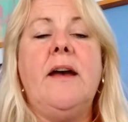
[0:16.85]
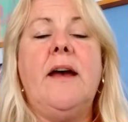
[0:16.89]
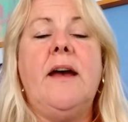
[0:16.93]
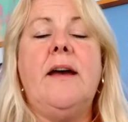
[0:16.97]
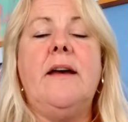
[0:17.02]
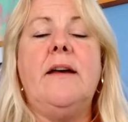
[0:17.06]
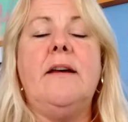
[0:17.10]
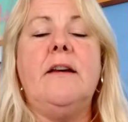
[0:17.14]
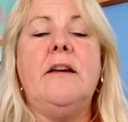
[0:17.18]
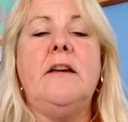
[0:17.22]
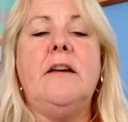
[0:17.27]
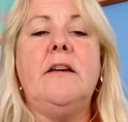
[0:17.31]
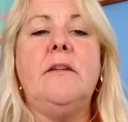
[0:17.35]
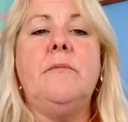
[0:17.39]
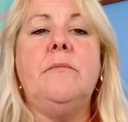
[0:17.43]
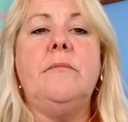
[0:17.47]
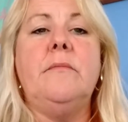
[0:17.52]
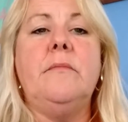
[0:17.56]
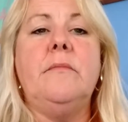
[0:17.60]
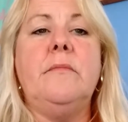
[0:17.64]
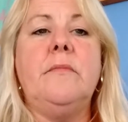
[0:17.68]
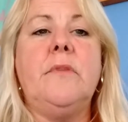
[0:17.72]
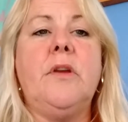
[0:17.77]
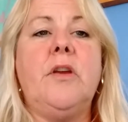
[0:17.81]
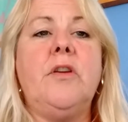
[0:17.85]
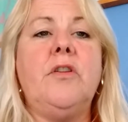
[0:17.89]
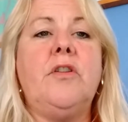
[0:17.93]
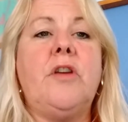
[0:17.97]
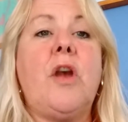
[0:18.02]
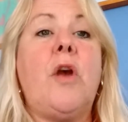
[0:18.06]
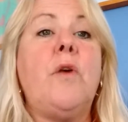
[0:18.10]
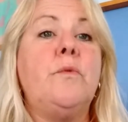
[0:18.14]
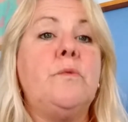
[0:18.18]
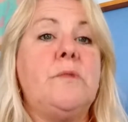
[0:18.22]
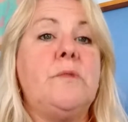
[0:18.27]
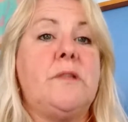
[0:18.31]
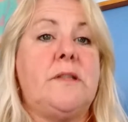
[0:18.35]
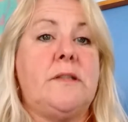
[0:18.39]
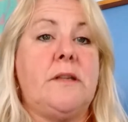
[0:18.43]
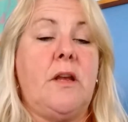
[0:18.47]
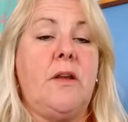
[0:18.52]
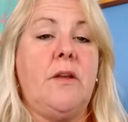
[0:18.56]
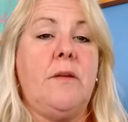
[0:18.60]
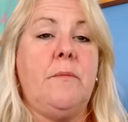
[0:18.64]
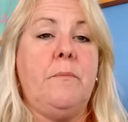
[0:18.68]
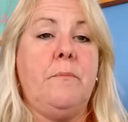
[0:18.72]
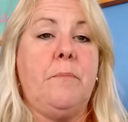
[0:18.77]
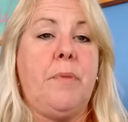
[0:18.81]
goes
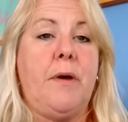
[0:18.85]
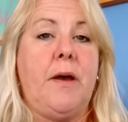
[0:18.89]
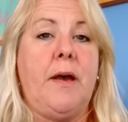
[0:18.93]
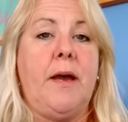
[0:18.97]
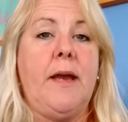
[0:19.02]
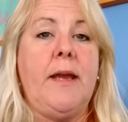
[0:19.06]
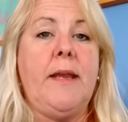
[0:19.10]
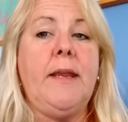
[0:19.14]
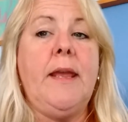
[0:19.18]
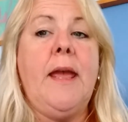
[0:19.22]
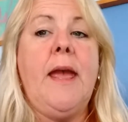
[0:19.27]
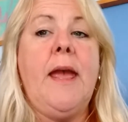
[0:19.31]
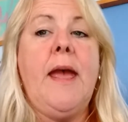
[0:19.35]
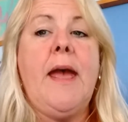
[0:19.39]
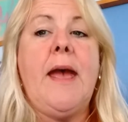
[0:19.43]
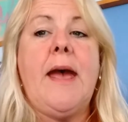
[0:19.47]
by,